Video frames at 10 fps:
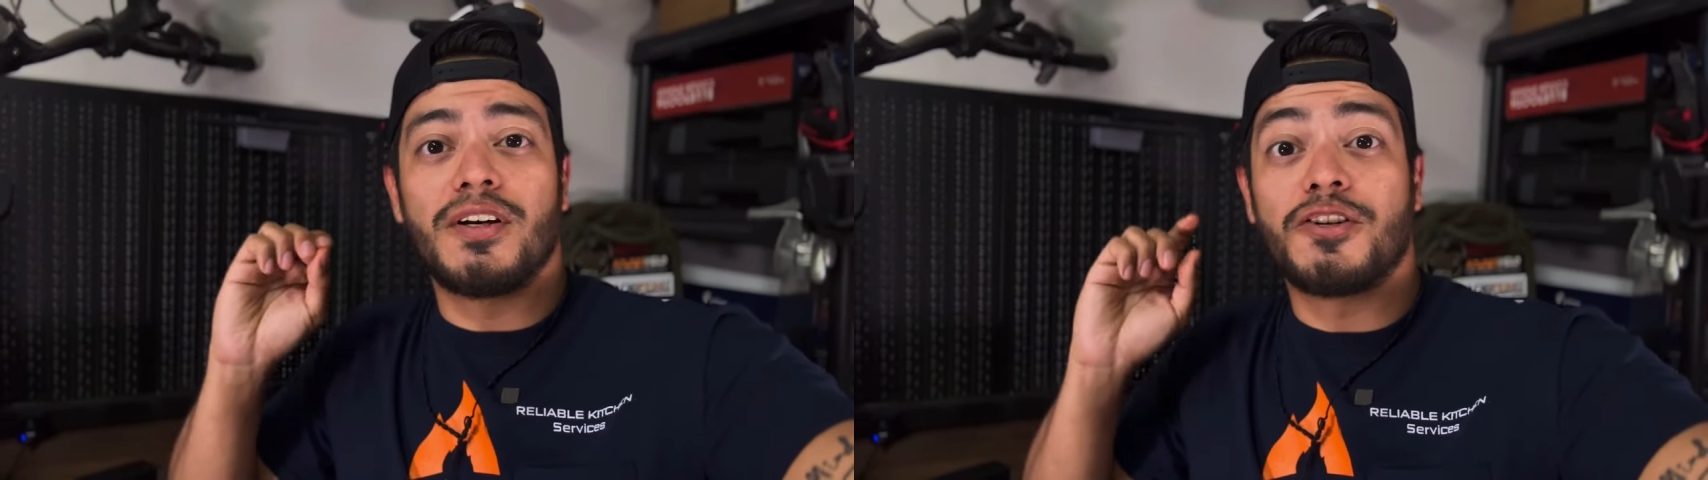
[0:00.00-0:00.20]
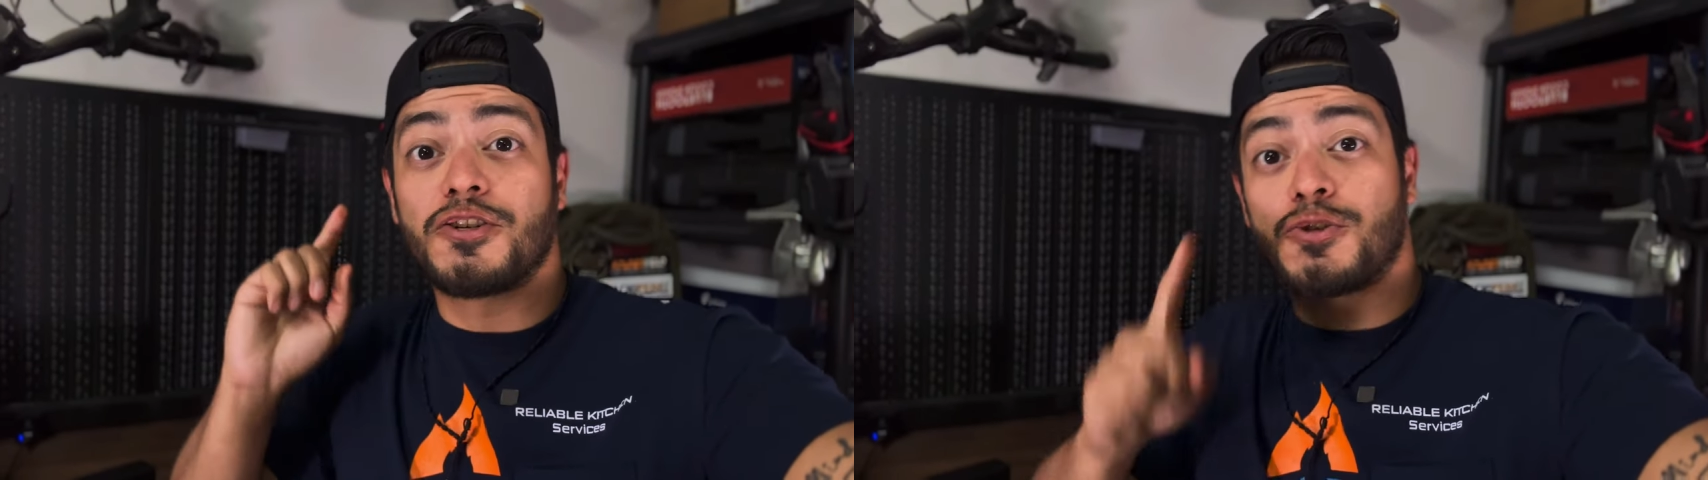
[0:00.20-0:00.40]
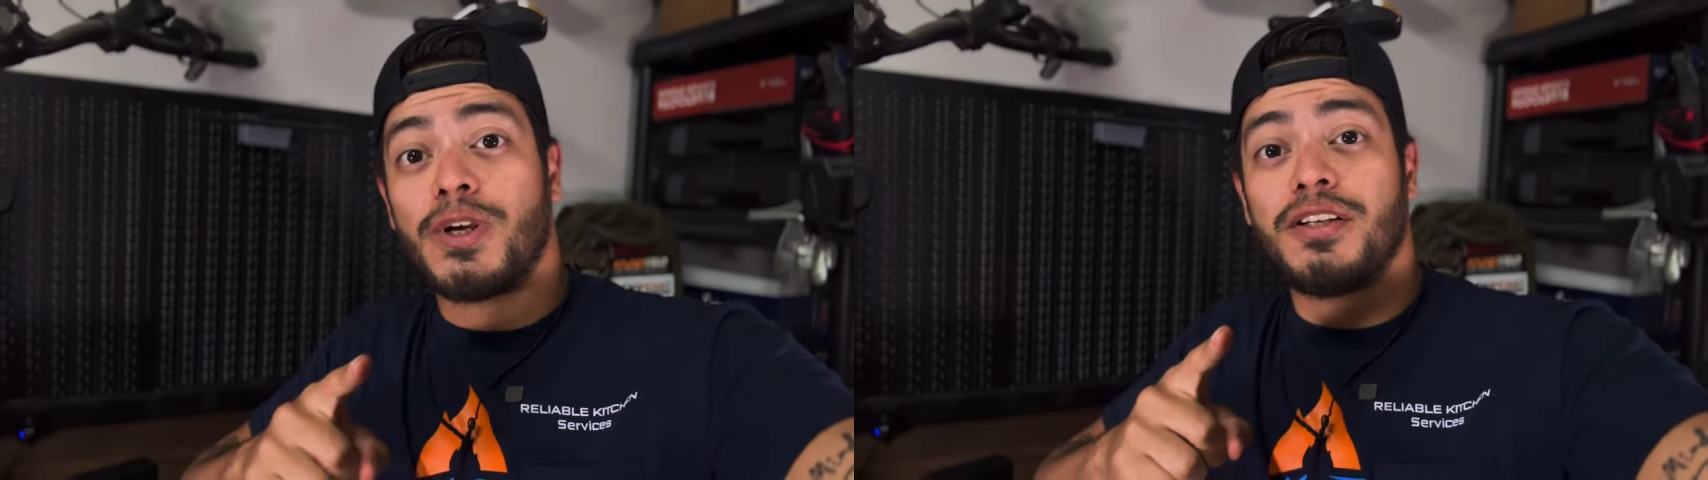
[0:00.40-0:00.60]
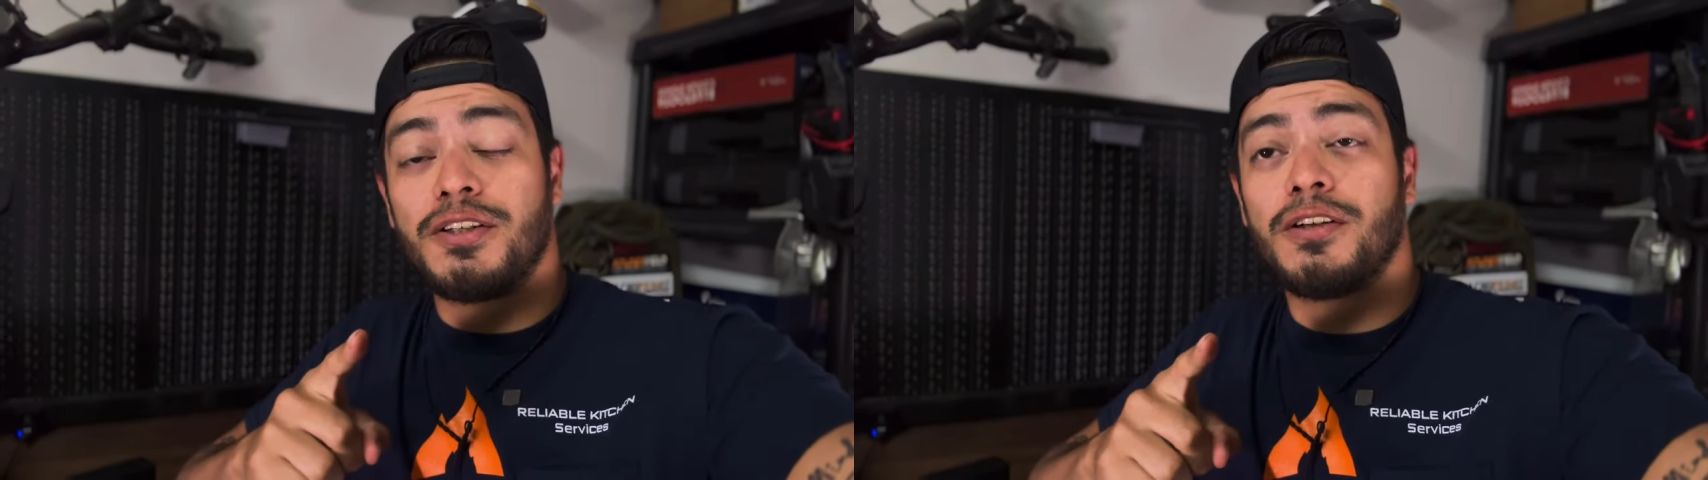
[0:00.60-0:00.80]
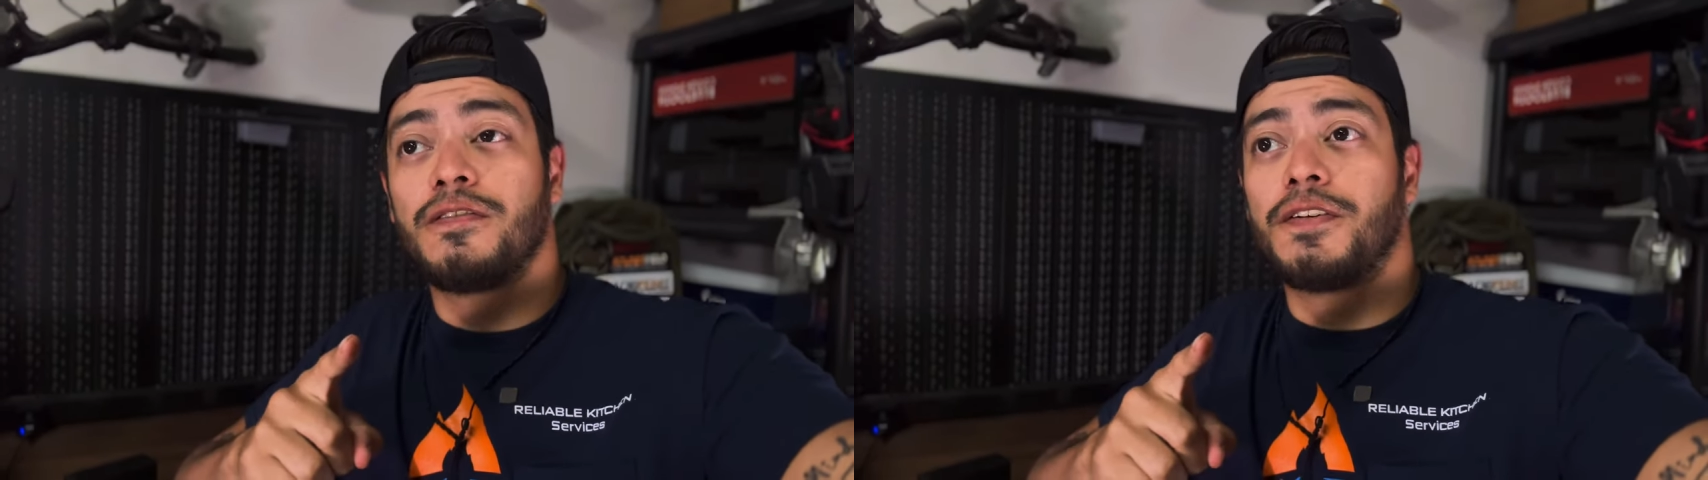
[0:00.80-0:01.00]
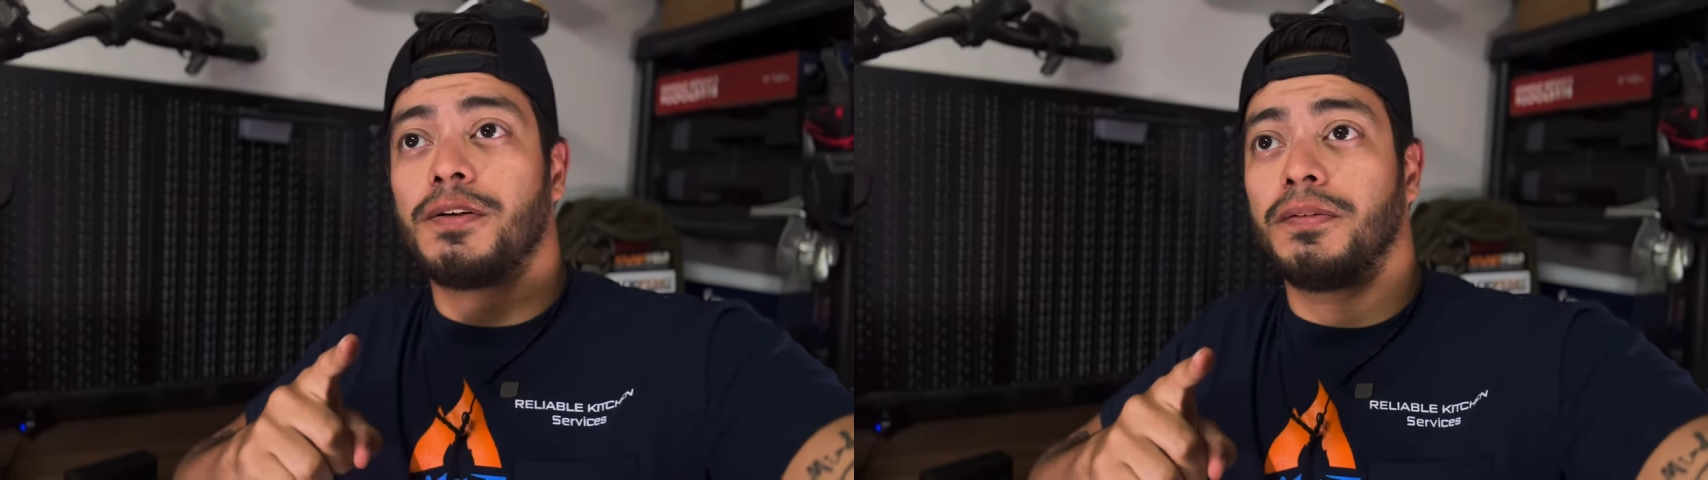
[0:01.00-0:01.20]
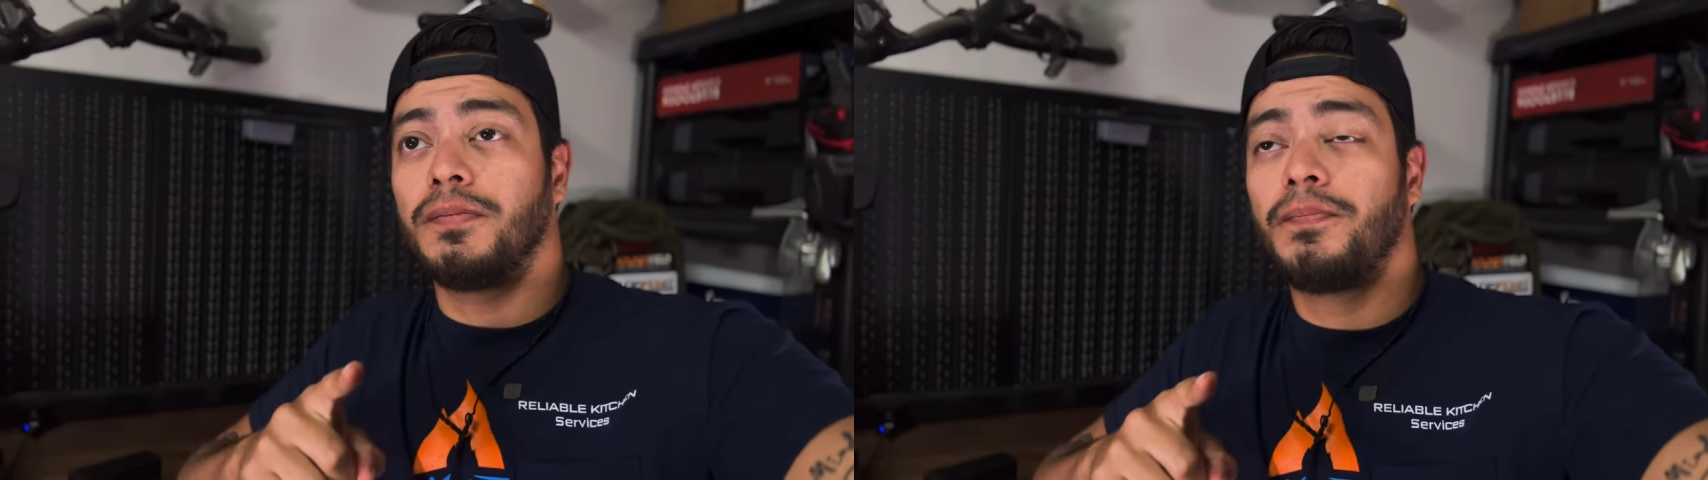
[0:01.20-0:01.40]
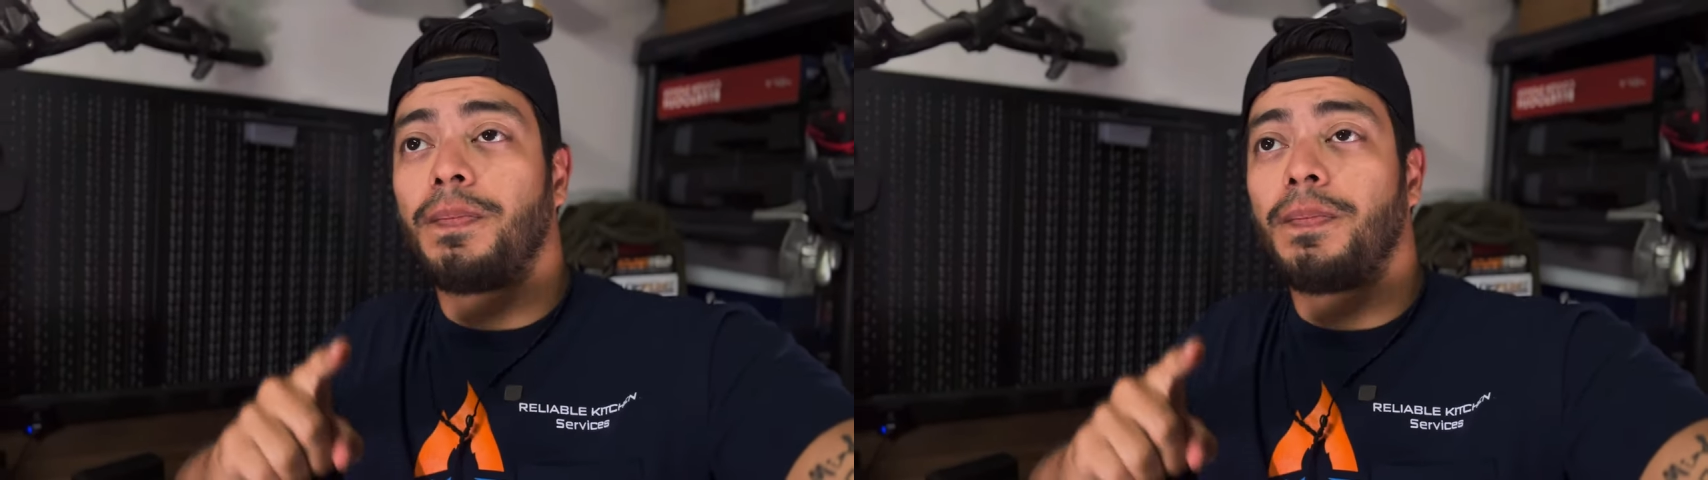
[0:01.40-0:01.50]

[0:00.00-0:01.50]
straight to your phone.